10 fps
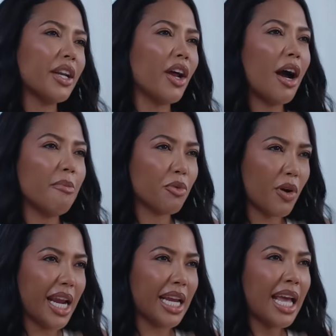can I
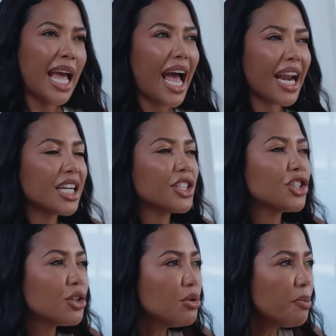bring? And I
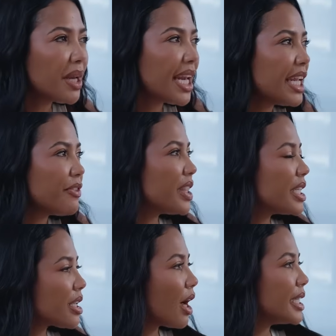do believe in
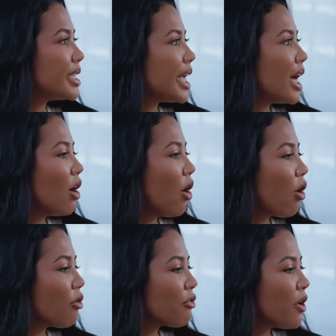this idea
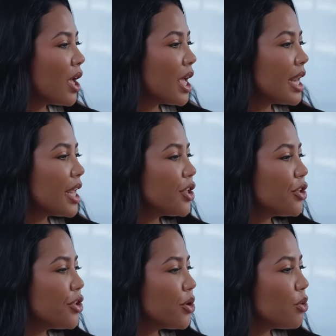of
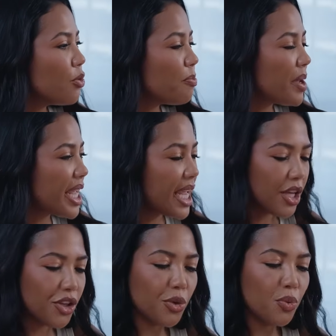you being
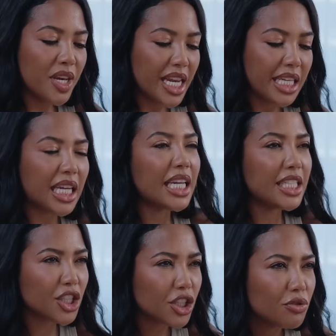uniquely
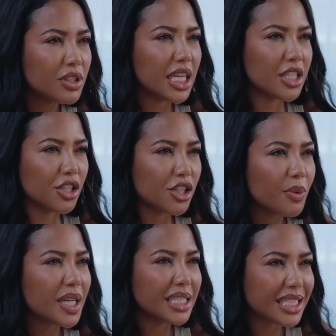suited to
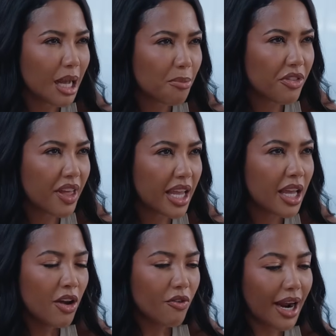doing something,
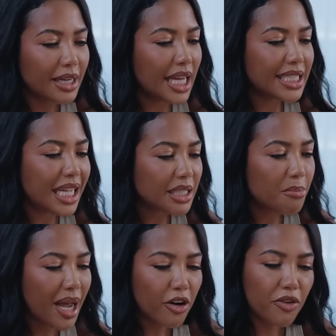right? It doesn't
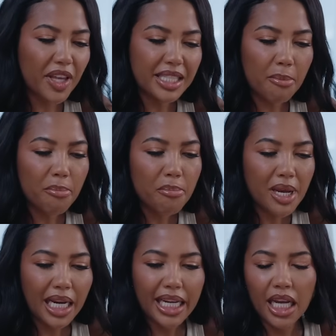matter if there's a
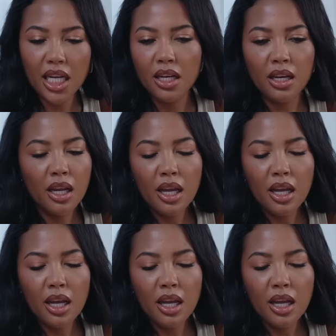million